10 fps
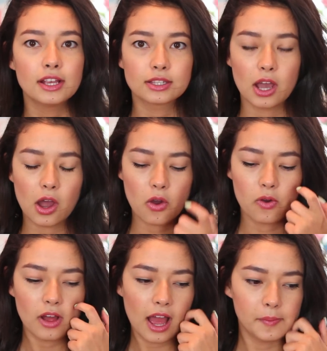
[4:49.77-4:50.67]

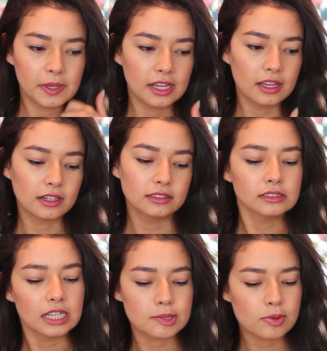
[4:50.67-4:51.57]
So, I mean,
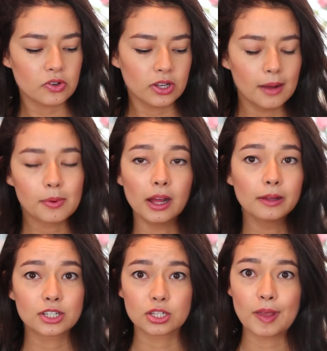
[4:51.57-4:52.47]
let's be real, I'll
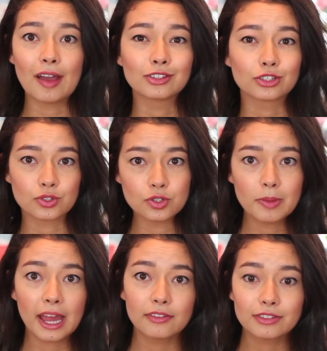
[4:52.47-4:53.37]
probably just be having soup
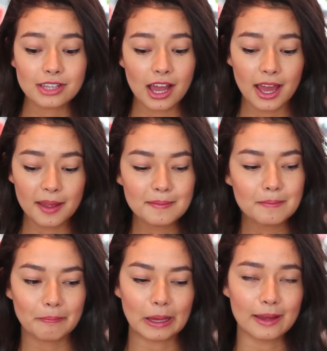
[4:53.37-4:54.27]
half the
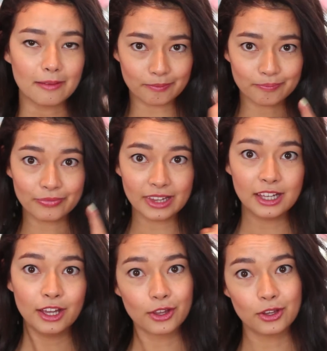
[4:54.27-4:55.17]
time, but
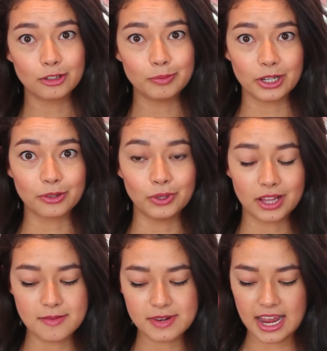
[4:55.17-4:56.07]
cookbook will come in